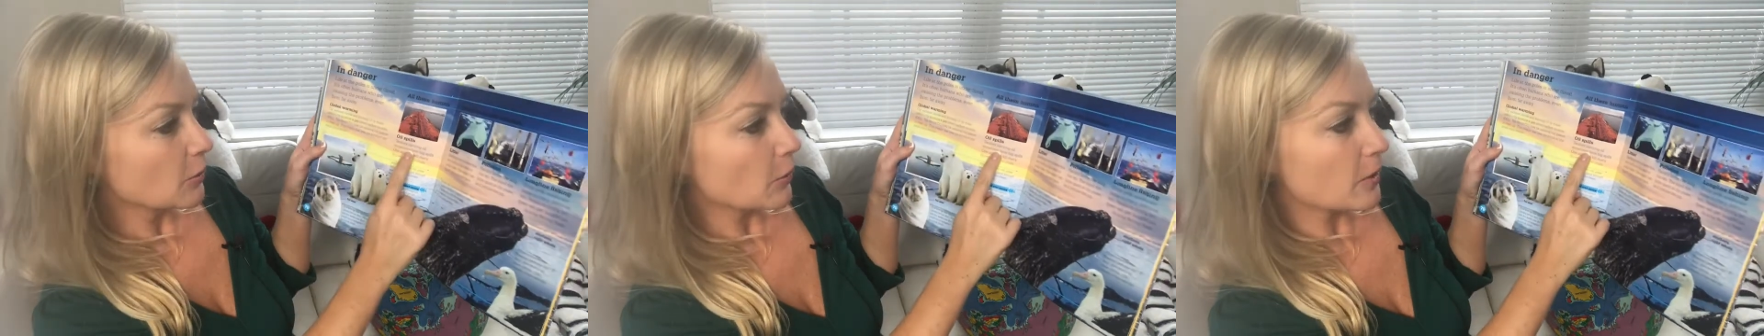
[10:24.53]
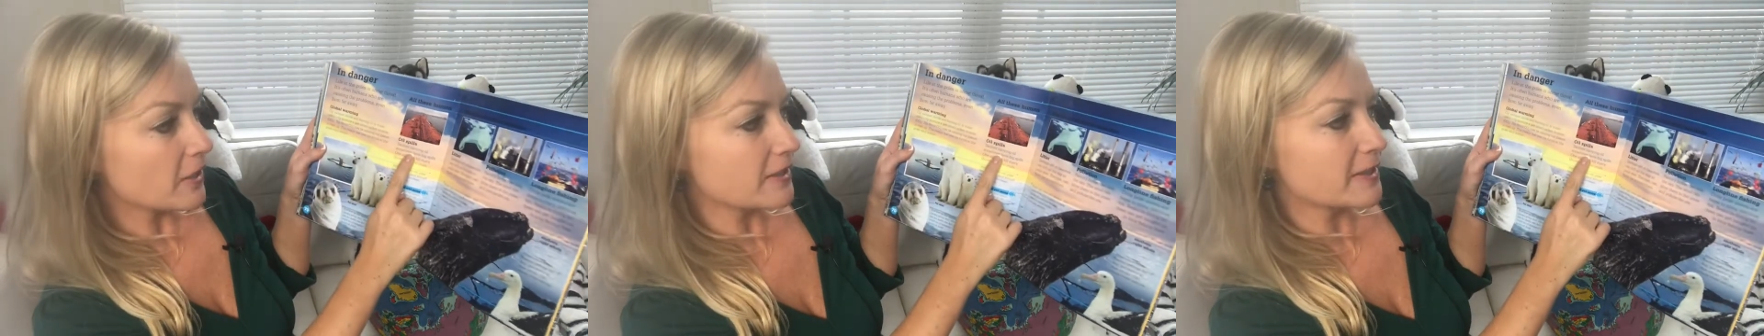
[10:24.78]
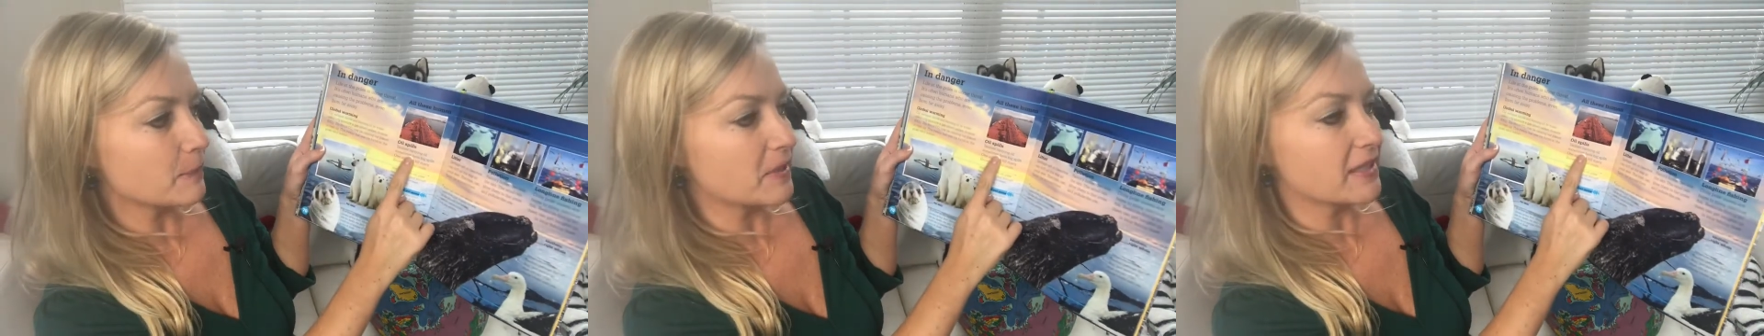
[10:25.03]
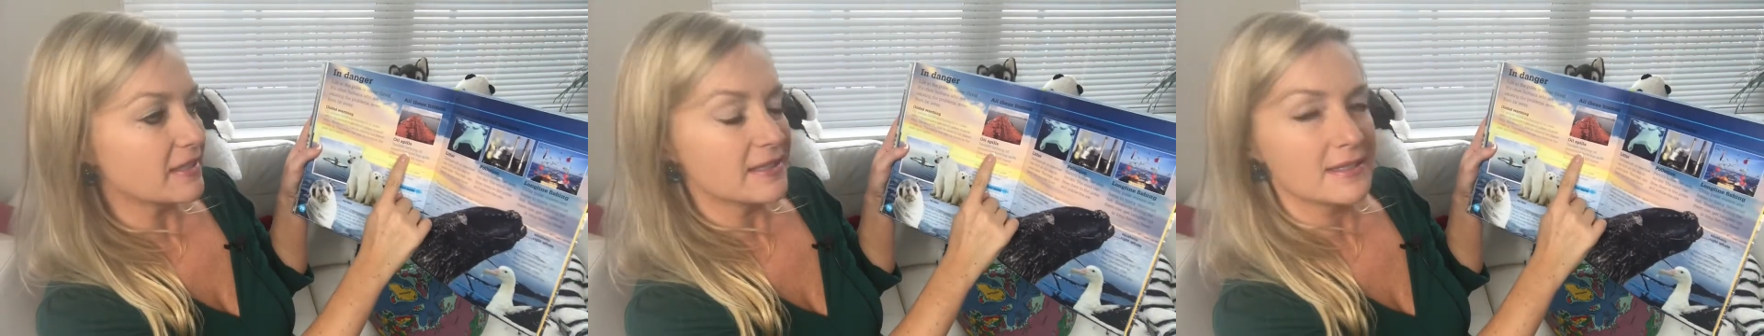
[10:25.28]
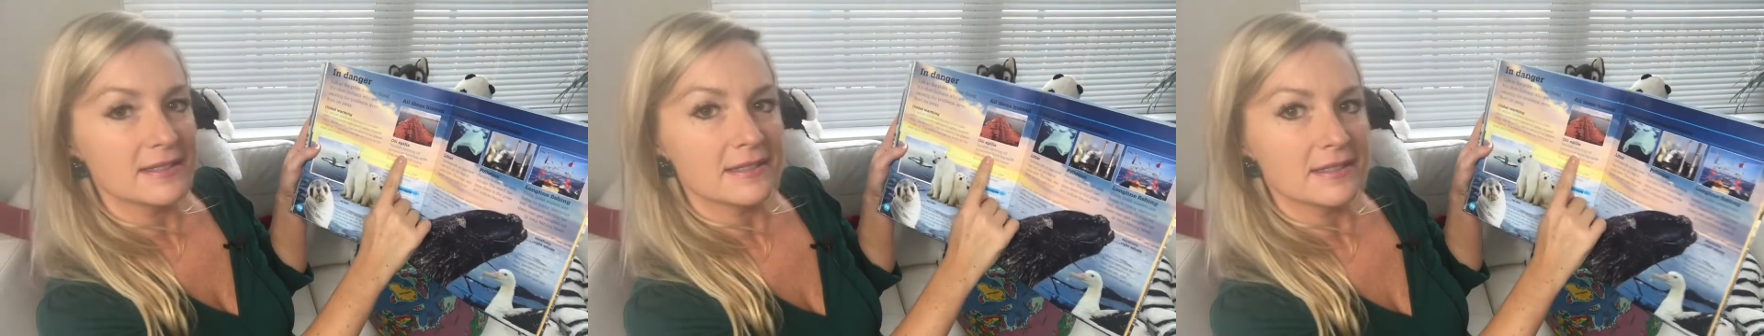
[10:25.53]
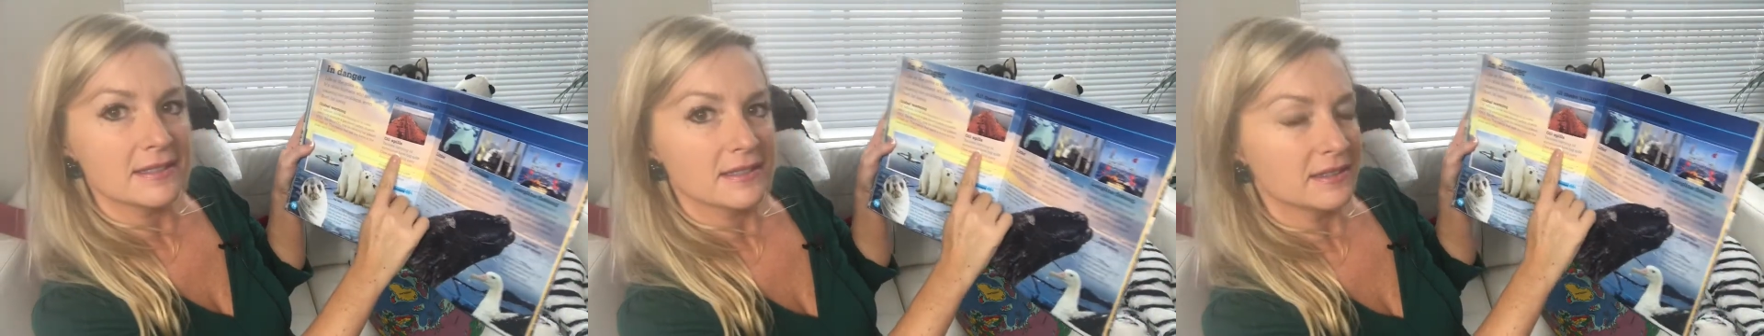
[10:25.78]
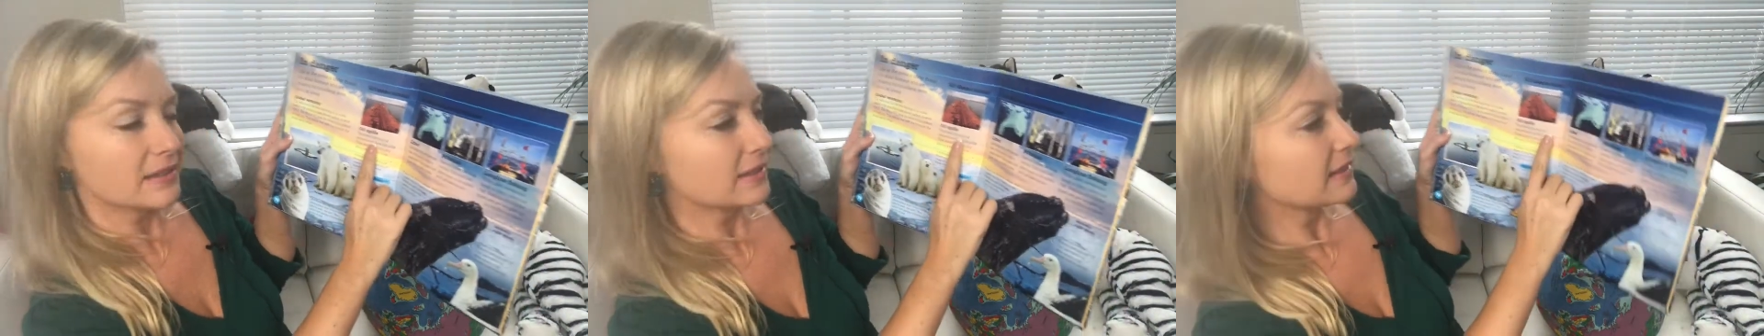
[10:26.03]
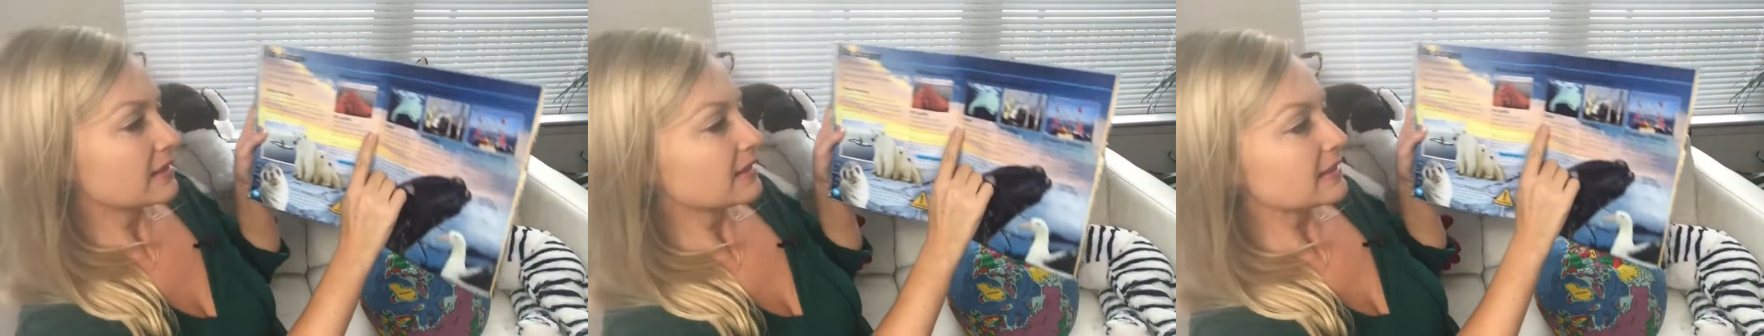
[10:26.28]
oil spills,
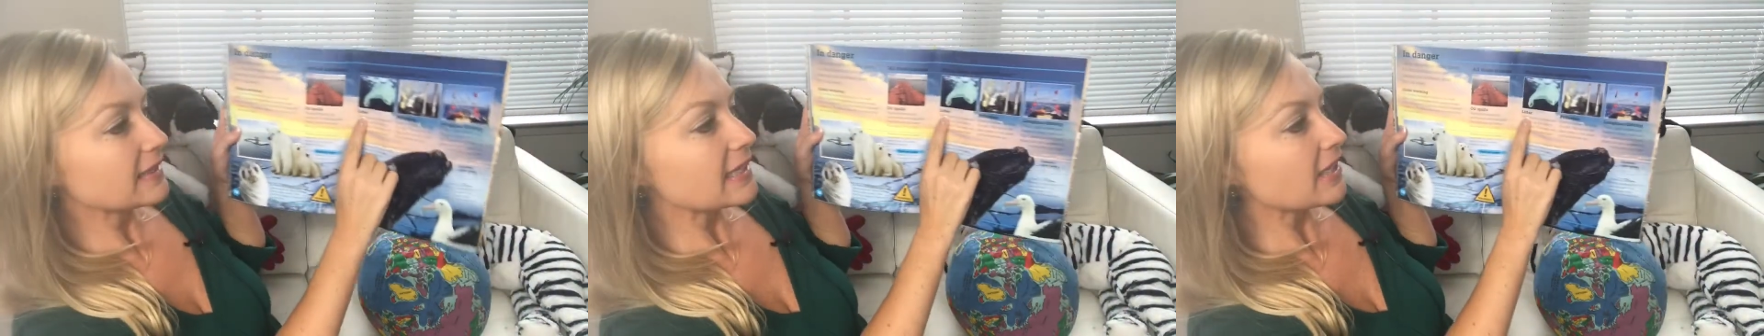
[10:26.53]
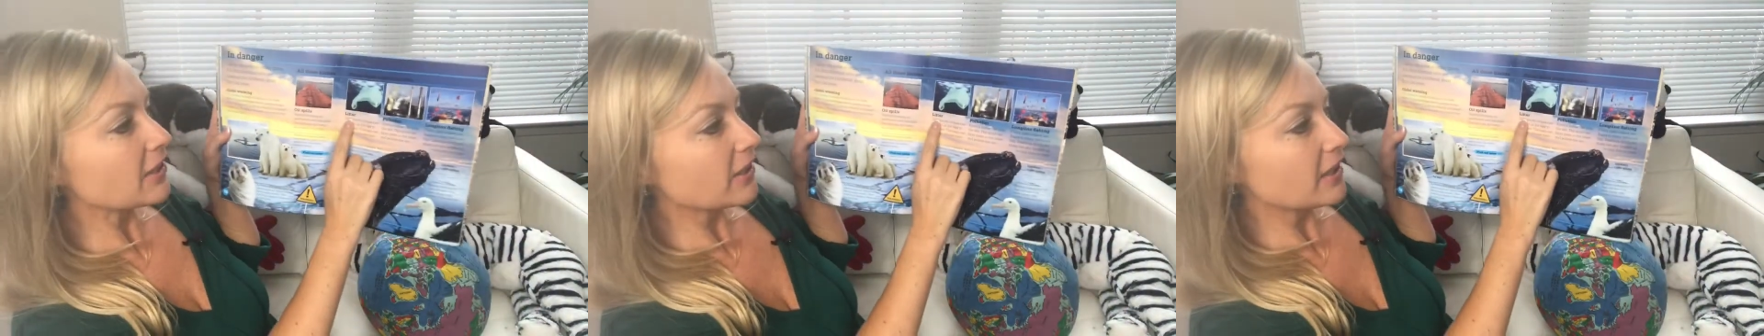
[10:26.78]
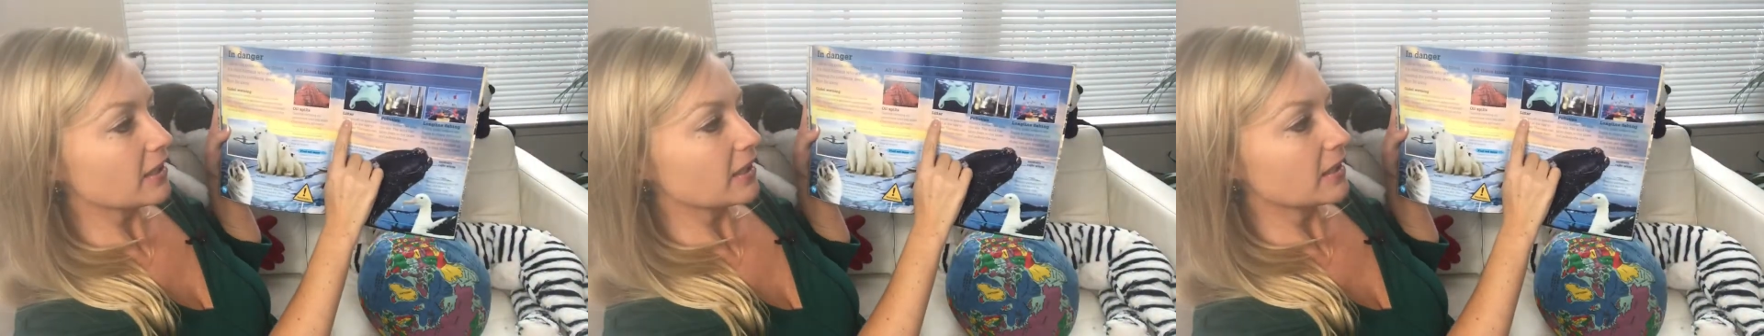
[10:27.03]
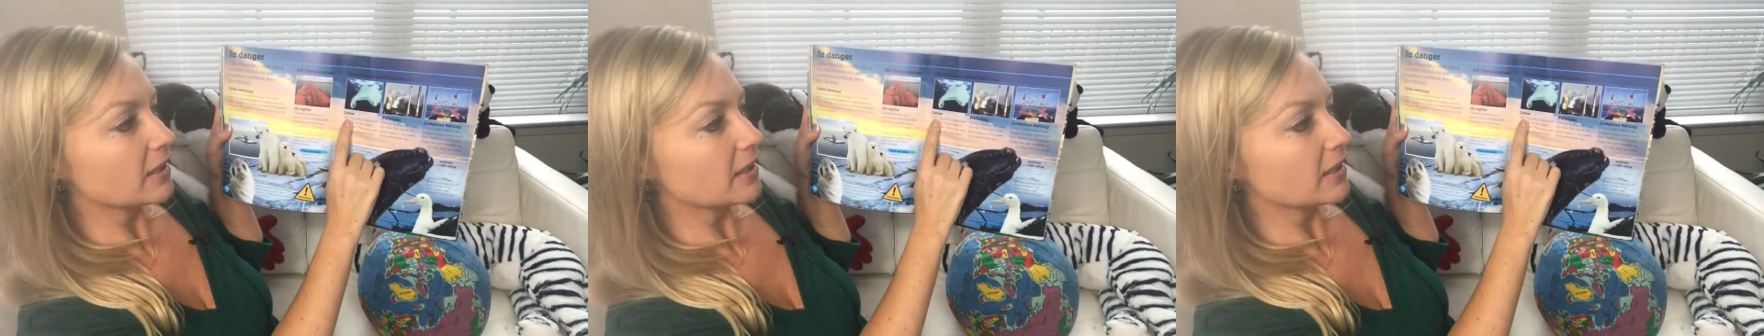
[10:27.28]
litter,